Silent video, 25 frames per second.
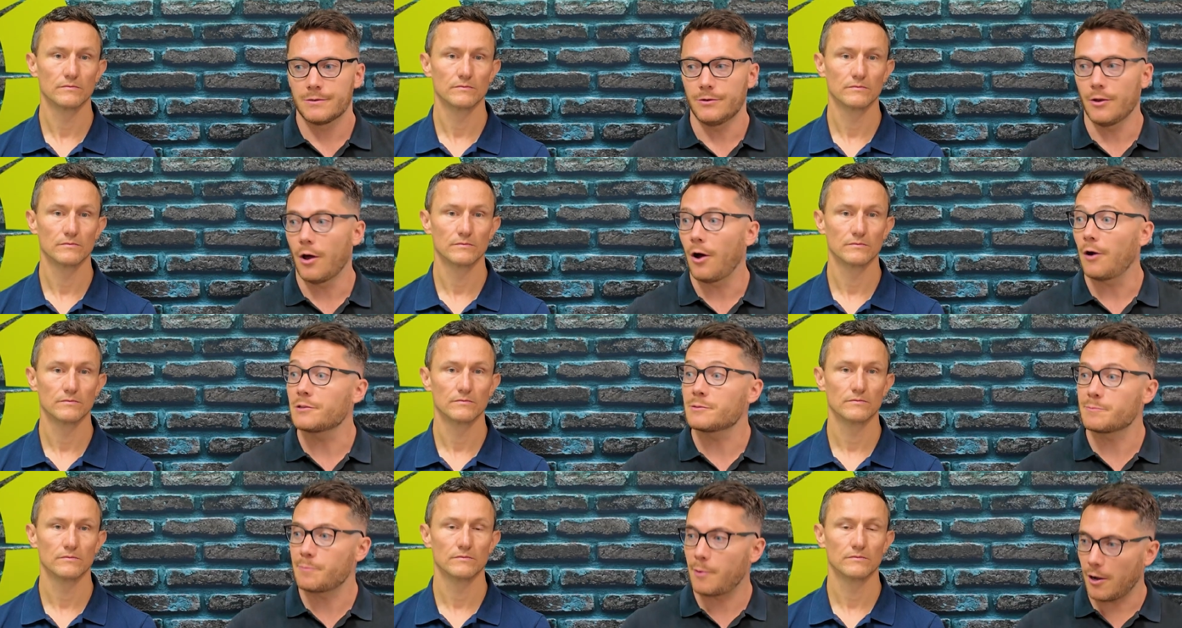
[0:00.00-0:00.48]

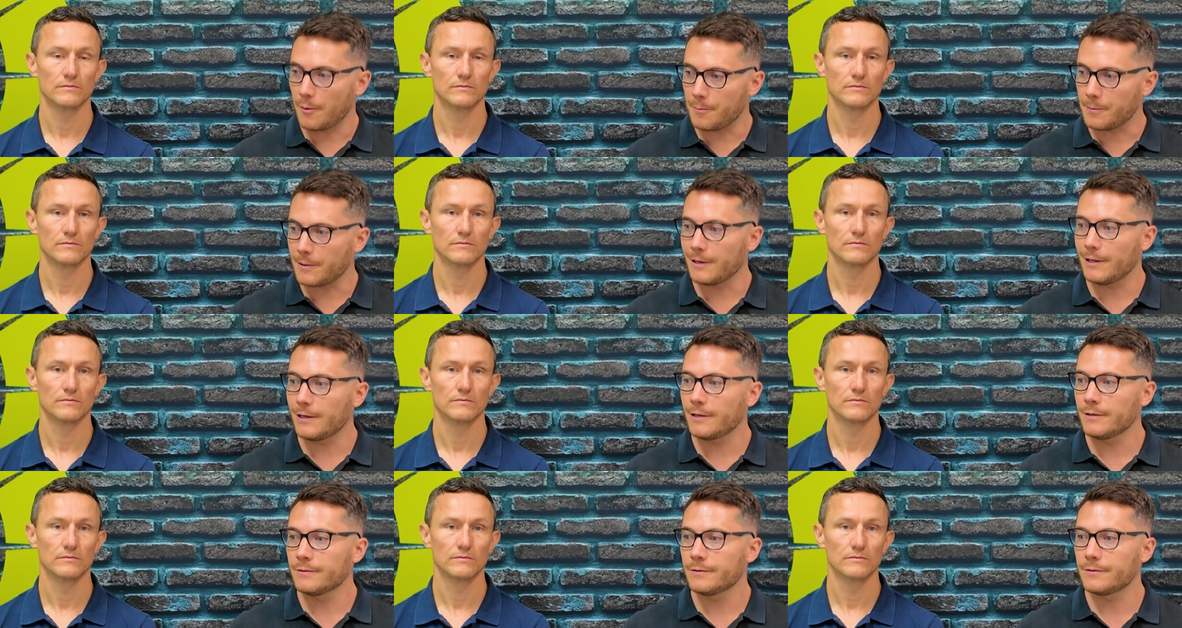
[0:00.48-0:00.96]
Speaker 1: not as
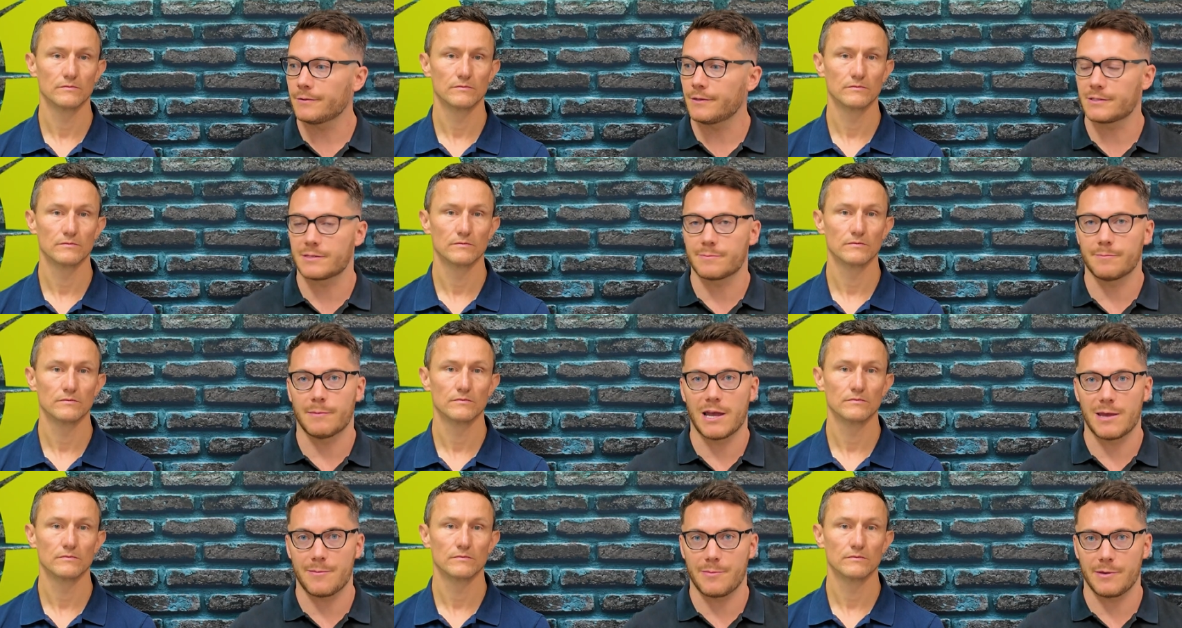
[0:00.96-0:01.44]
popular,
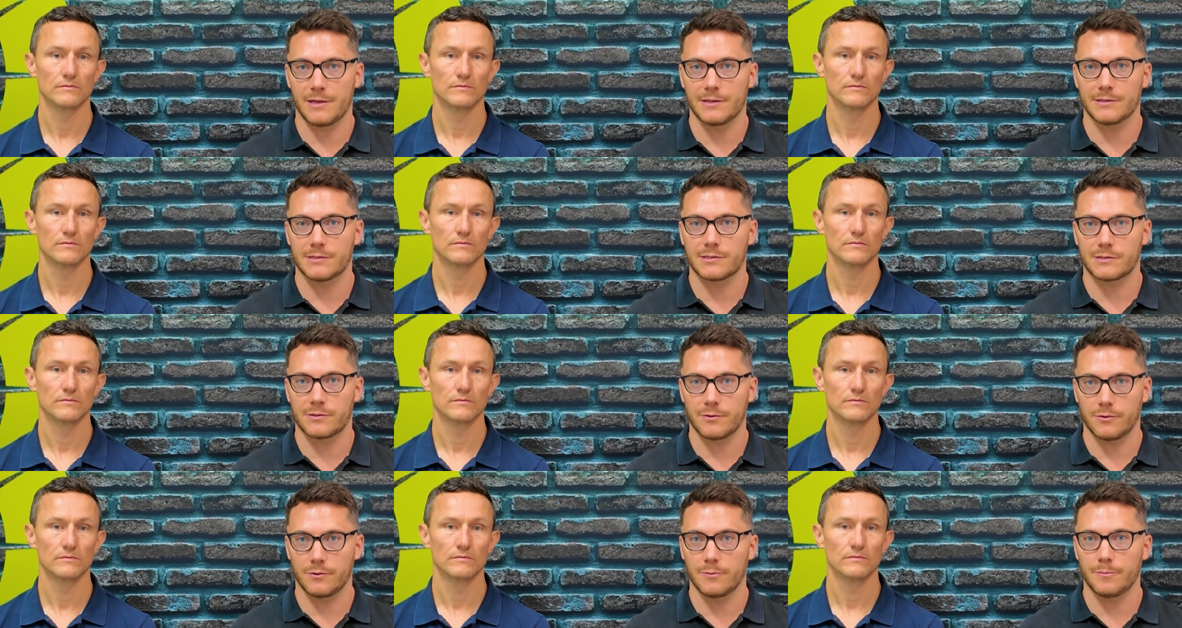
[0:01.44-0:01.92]
that's maybe
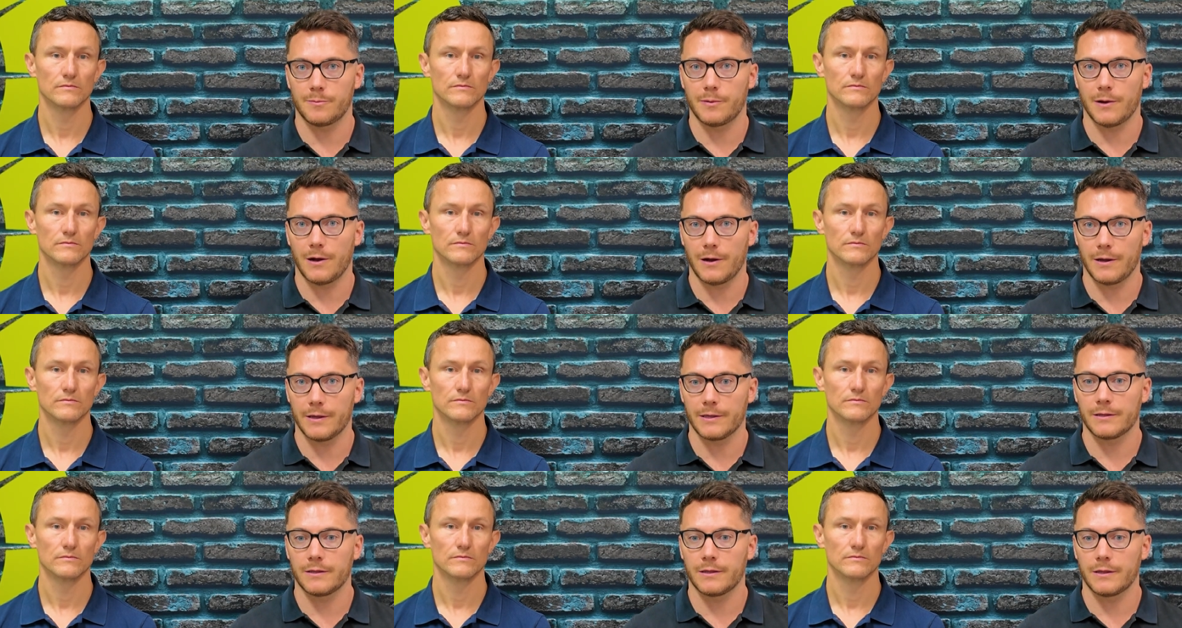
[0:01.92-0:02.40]
installed
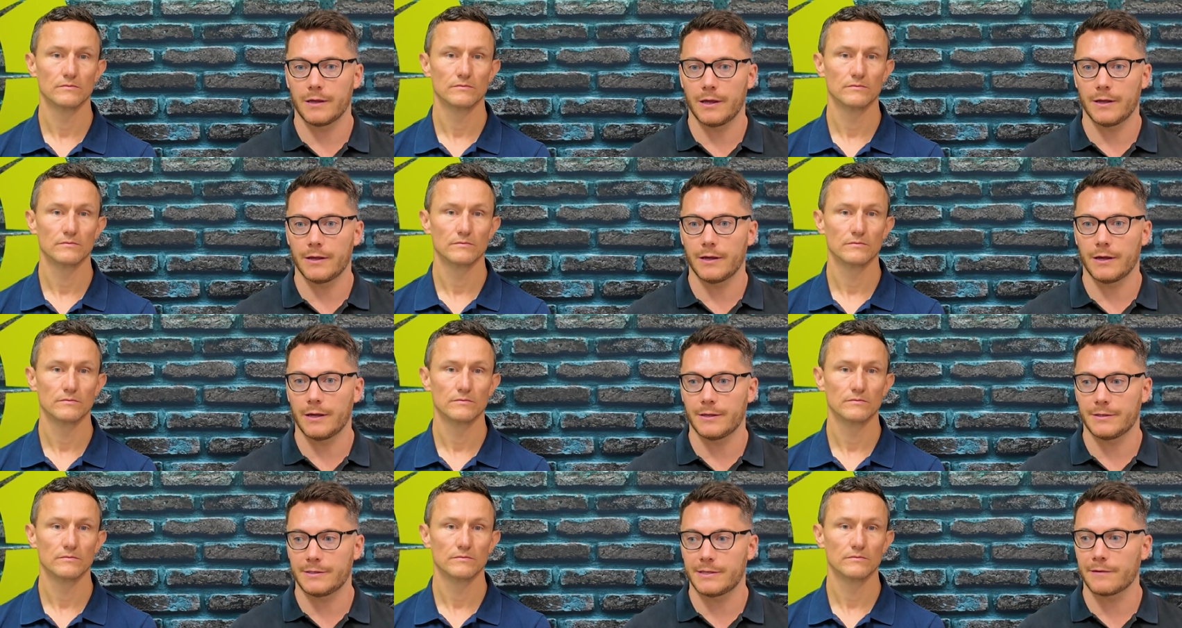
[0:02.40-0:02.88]
by
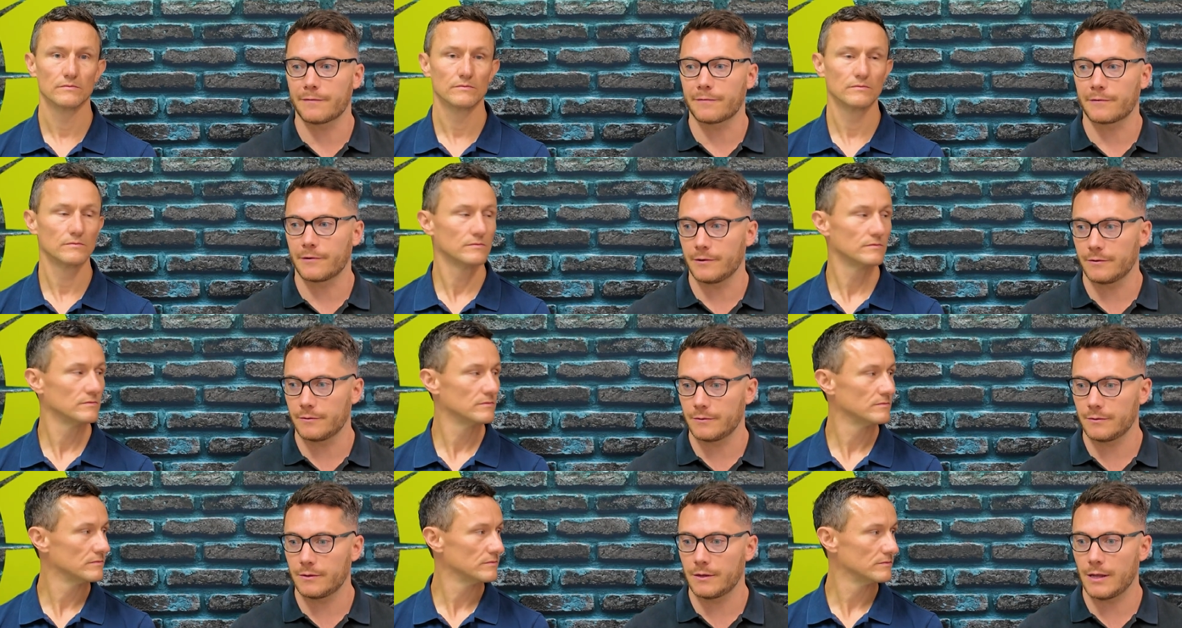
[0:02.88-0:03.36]
a, a
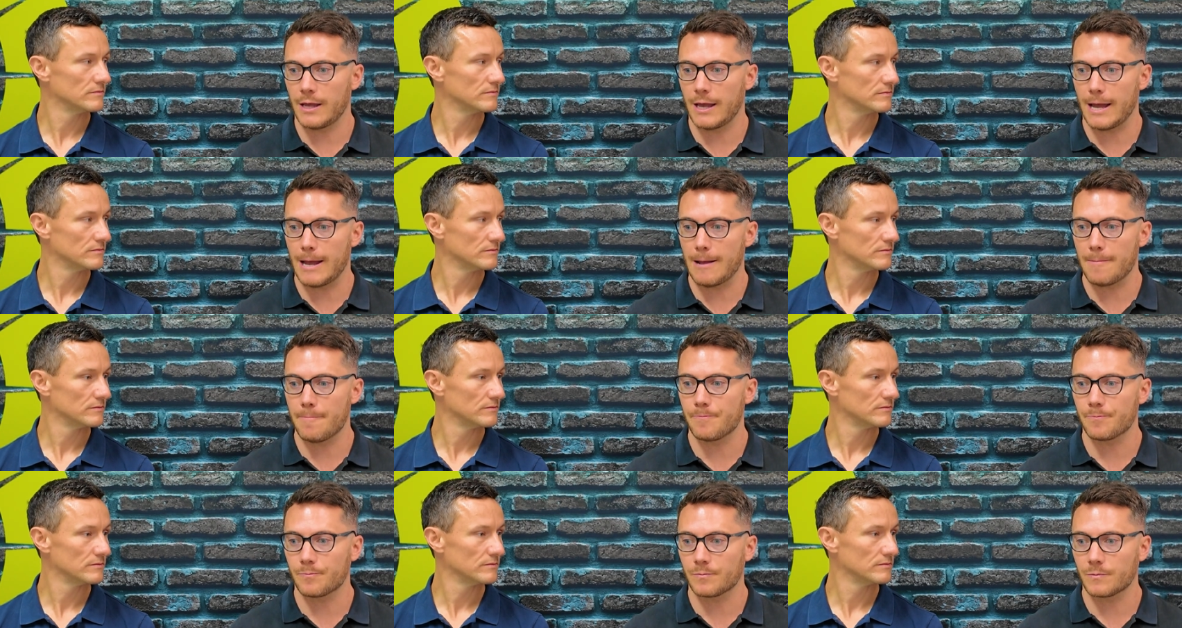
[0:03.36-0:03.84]
different
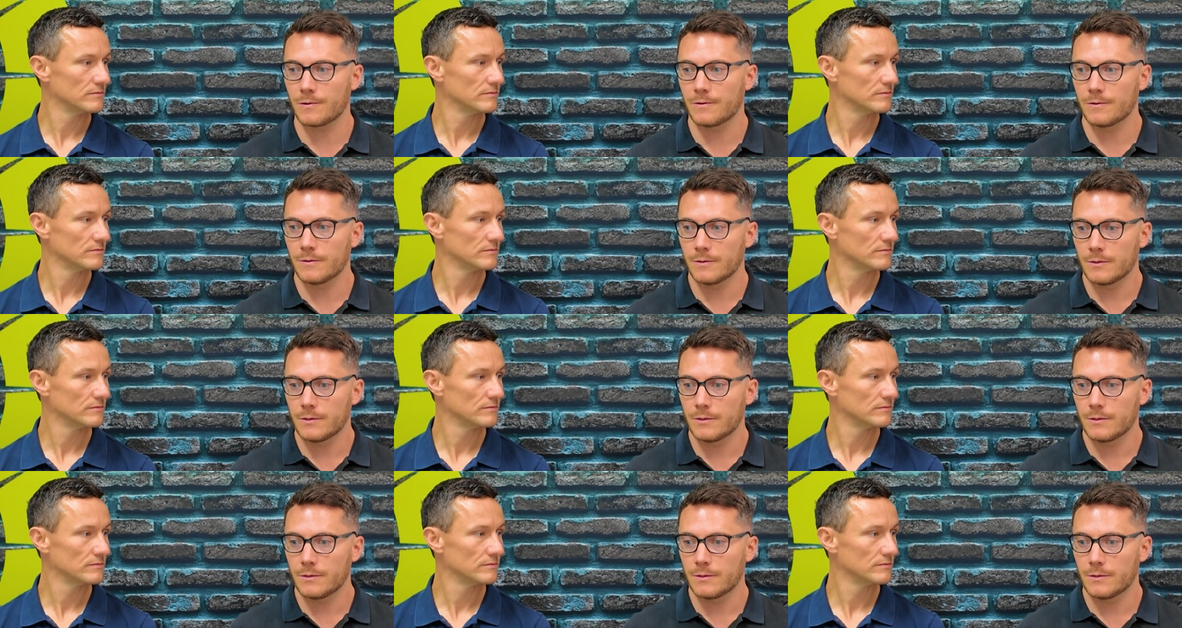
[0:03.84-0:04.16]
um,